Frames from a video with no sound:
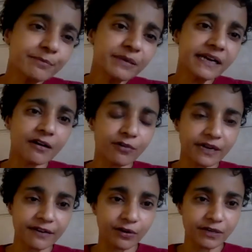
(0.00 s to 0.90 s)
now what
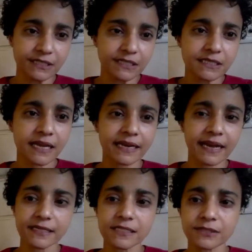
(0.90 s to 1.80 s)
I wanted to say in
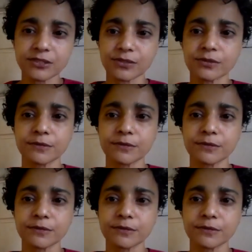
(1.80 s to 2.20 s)
answer to